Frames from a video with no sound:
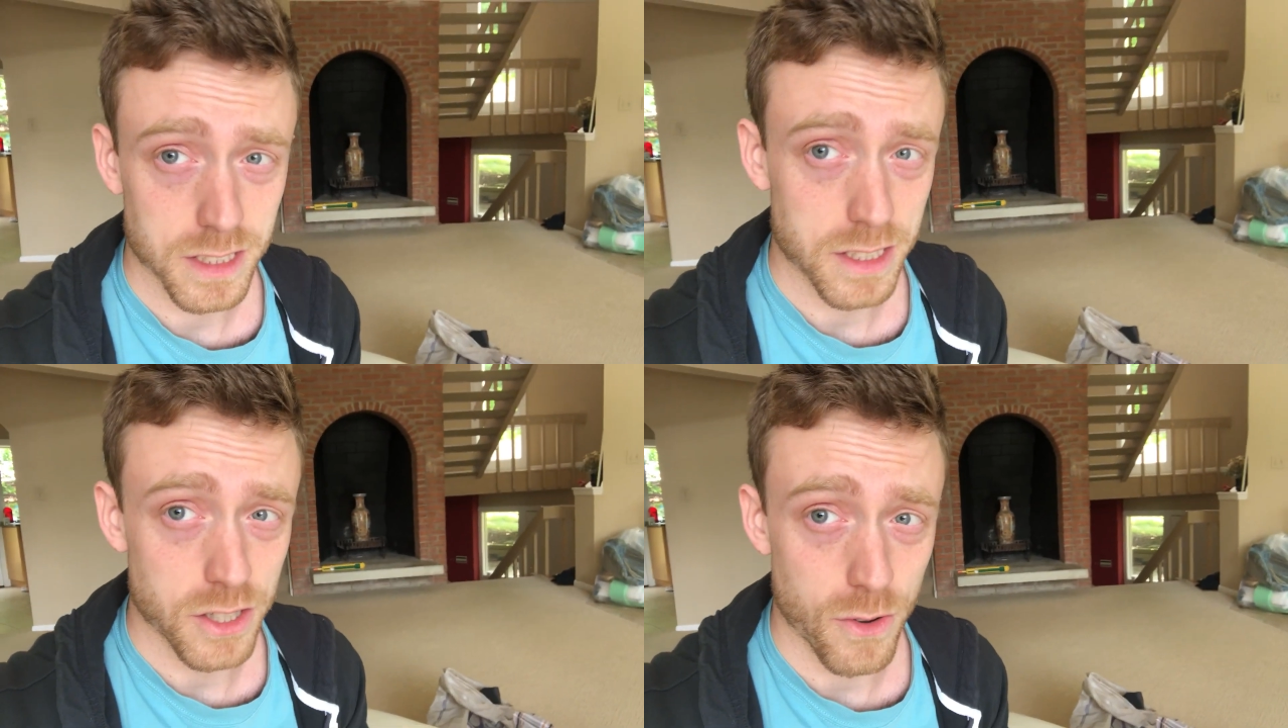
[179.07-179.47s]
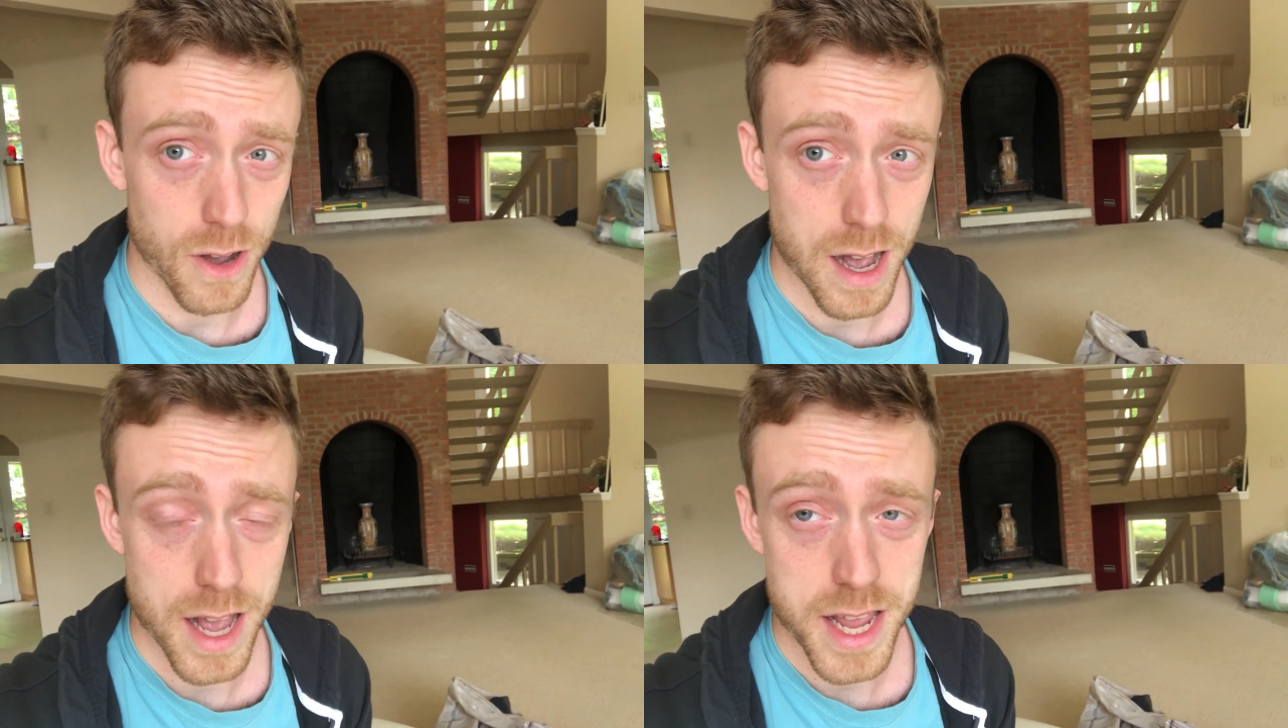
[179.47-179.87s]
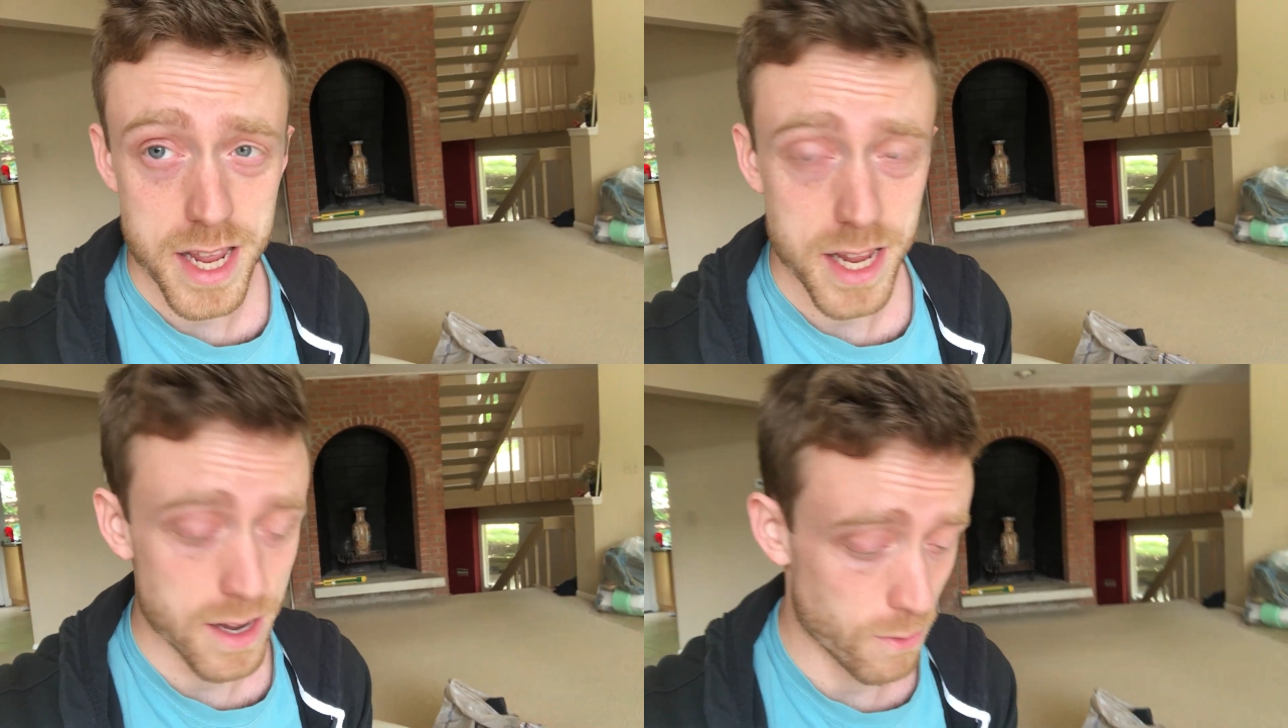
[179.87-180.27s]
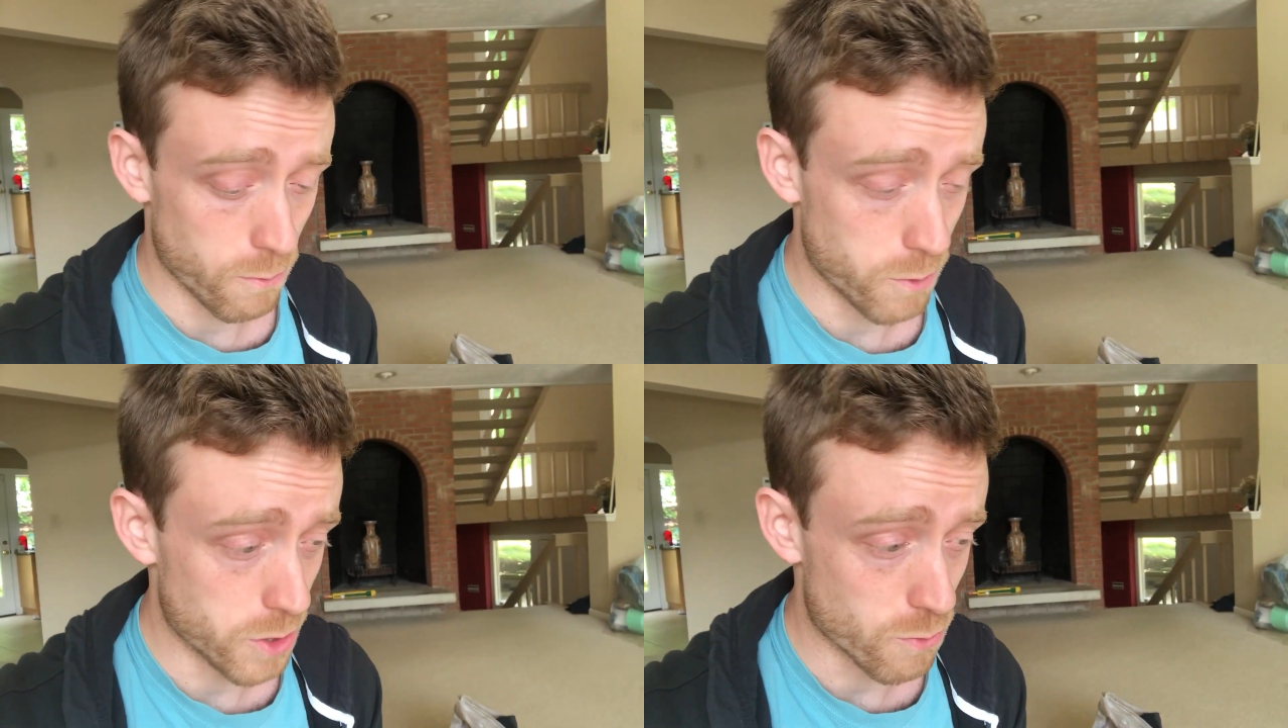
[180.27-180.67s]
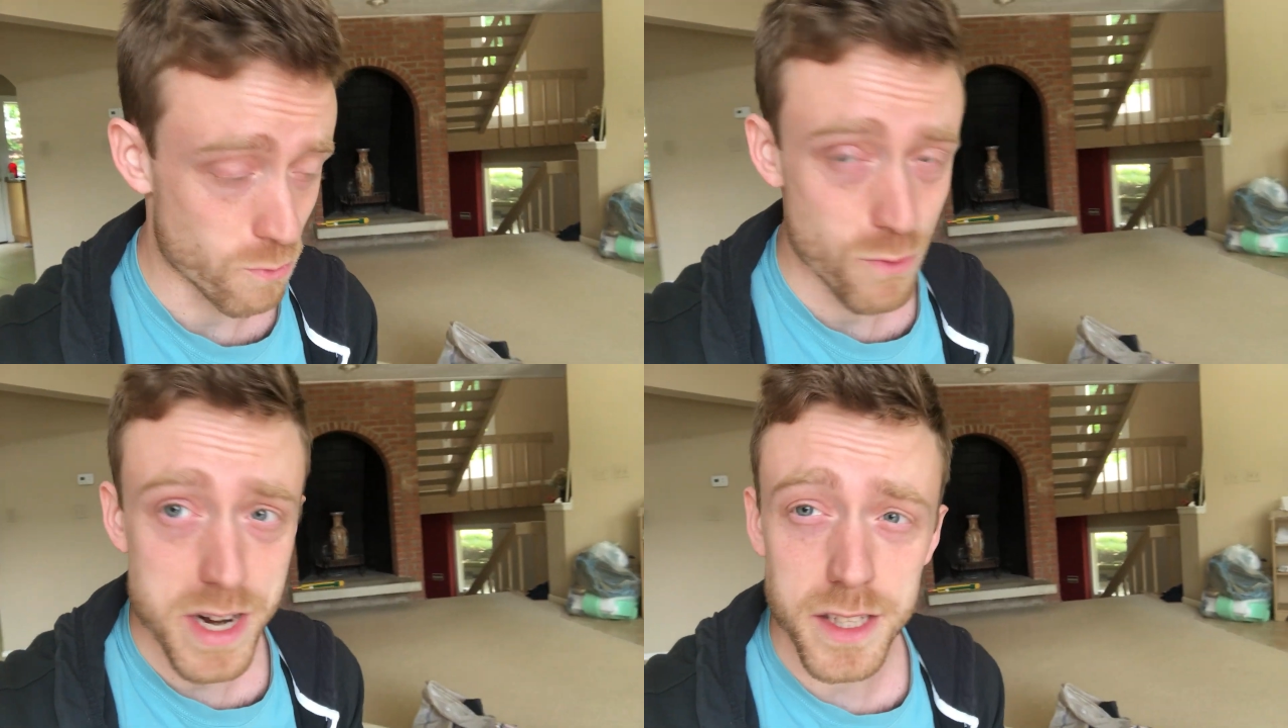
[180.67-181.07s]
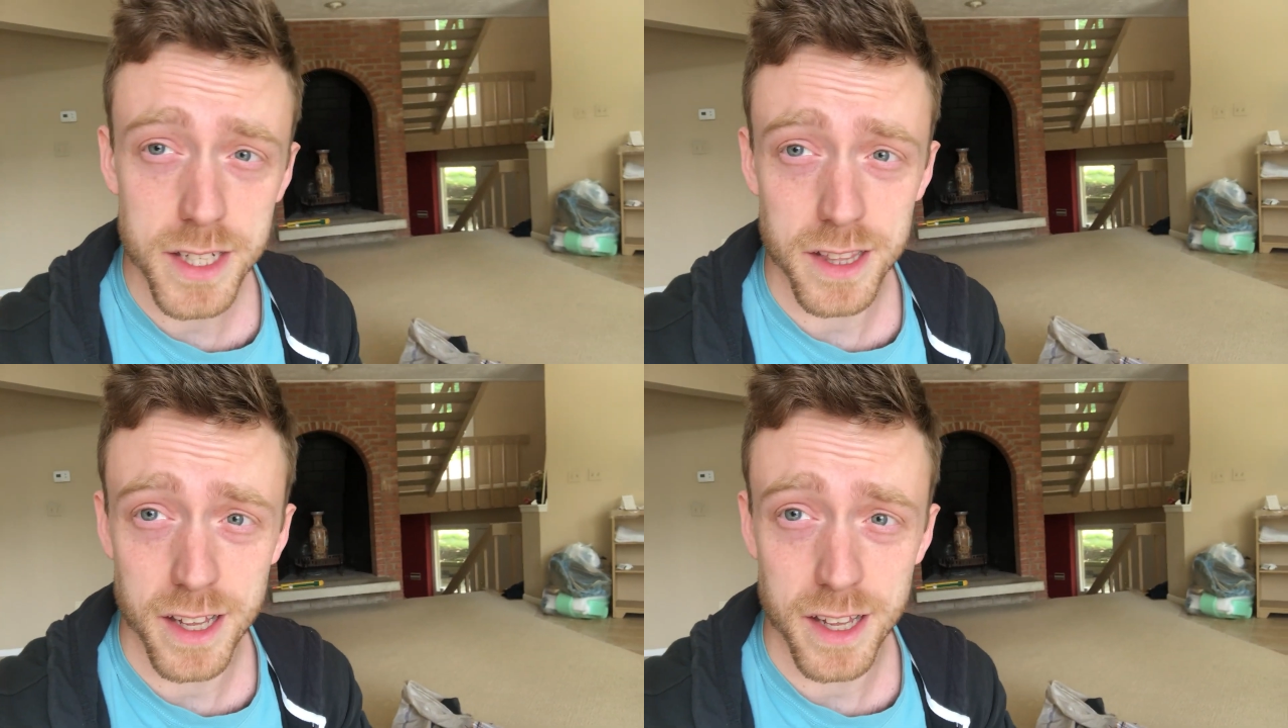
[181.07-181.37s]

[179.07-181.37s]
So I would really